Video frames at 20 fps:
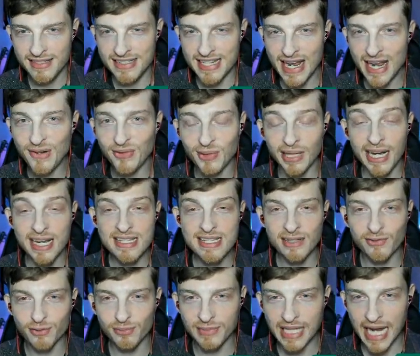Dead
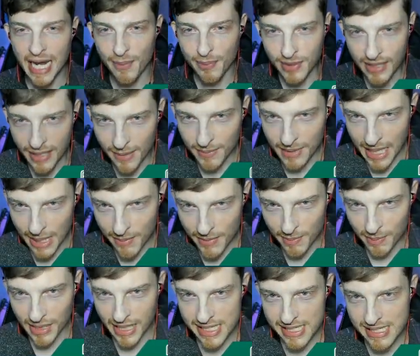Rising from Capcom came to
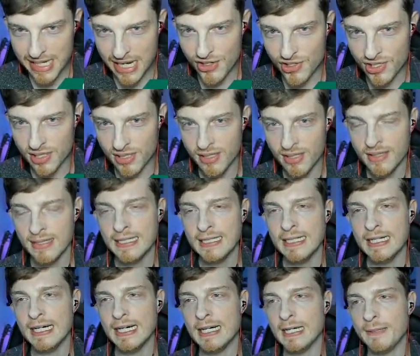PlayStation?
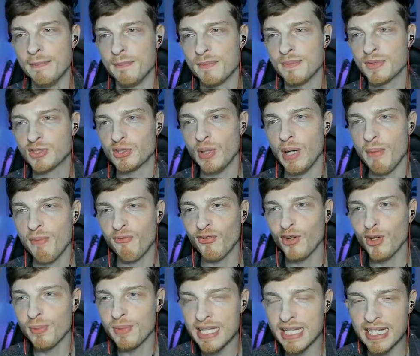So I'm
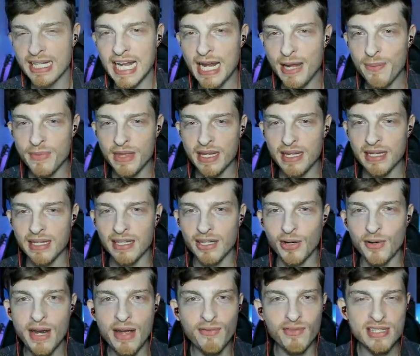firmly in the camp that, you
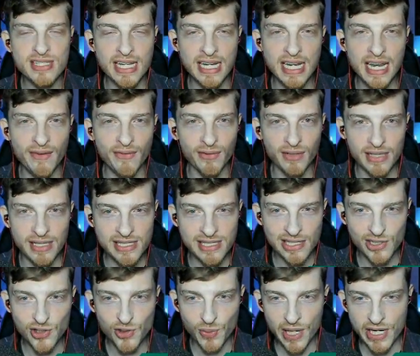know, never say never in these
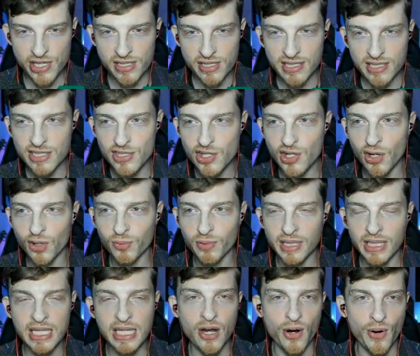situations because you don't
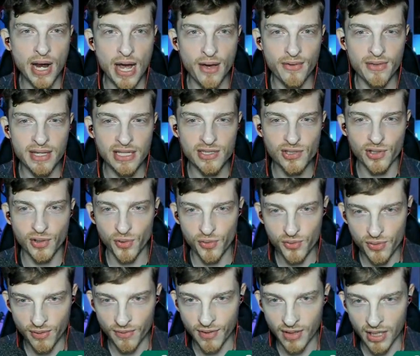really know how things are going
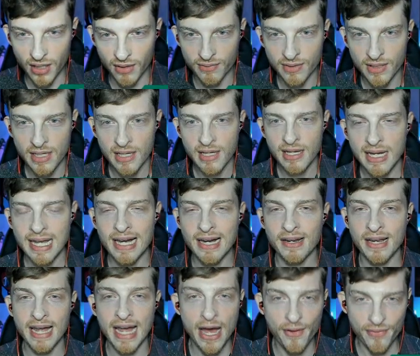to evolve,
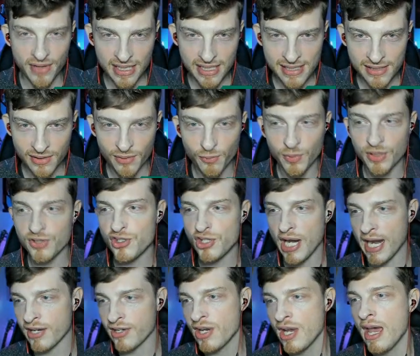how things will
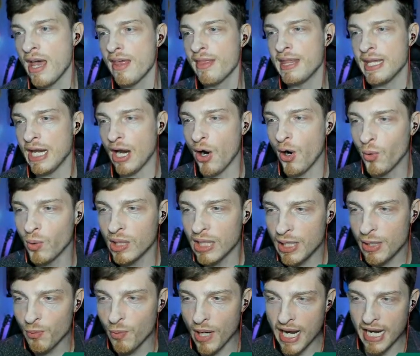change. The
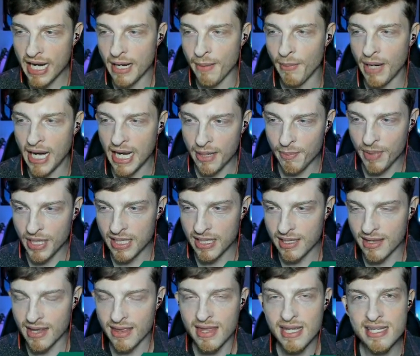only way, in my
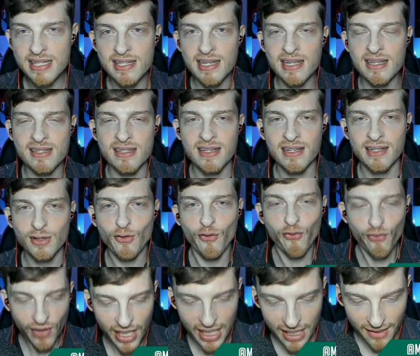opinion, this is
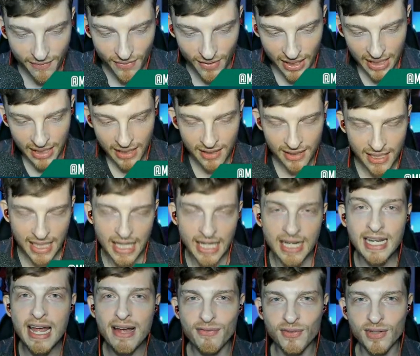definitively
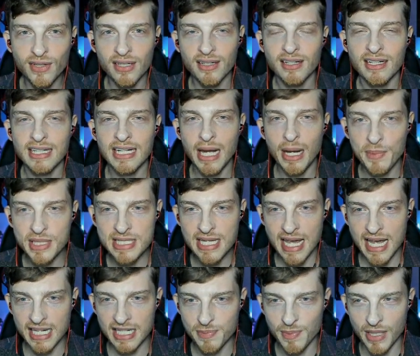never coming to
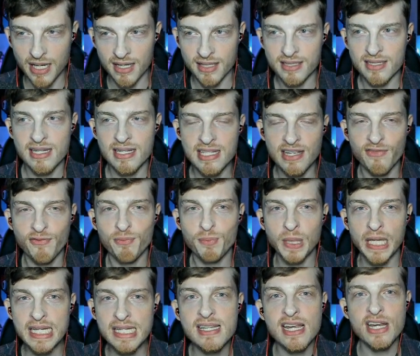Xbox is if
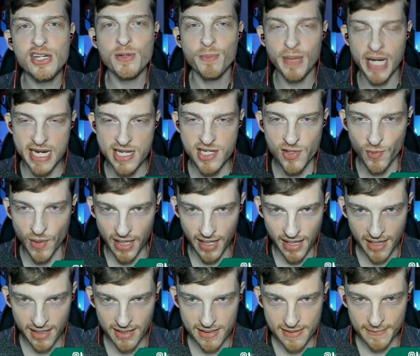PlayStation buys Square
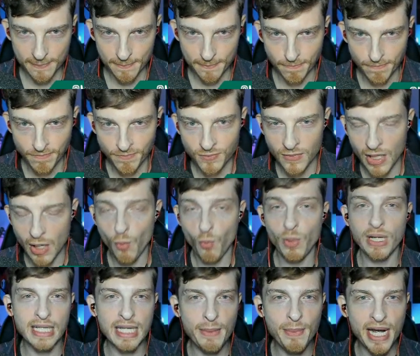Enix.
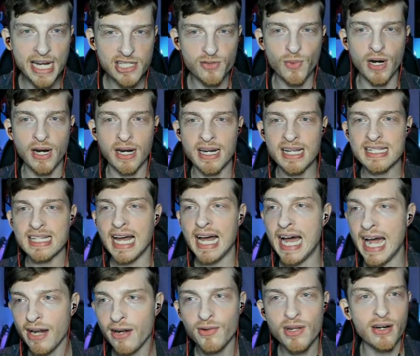Will they buy Square Enix?
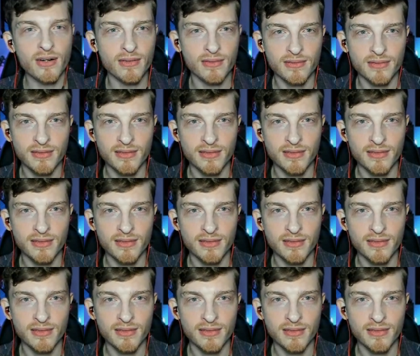I don't know.